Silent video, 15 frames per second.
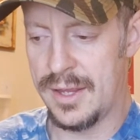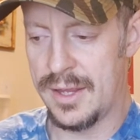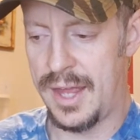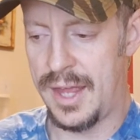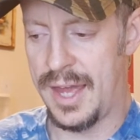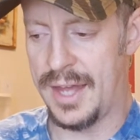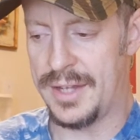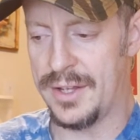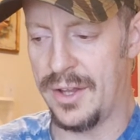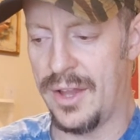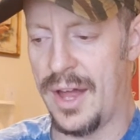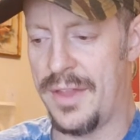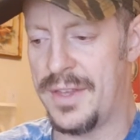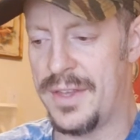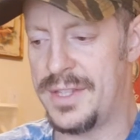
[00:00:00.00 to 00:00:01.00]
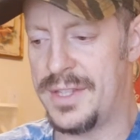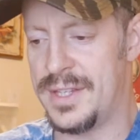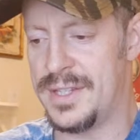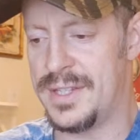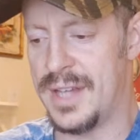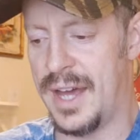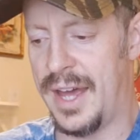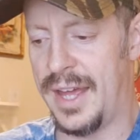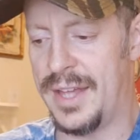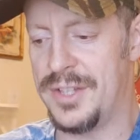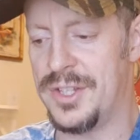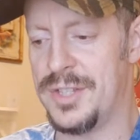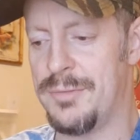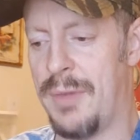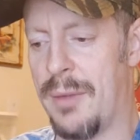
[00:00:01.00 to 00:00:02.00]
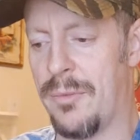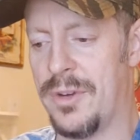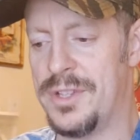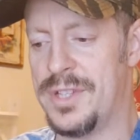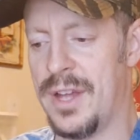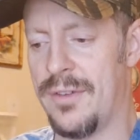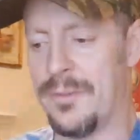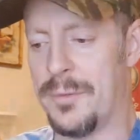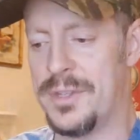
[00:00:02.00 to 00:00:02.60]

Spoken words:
And a lot of this is just memory stuff for me.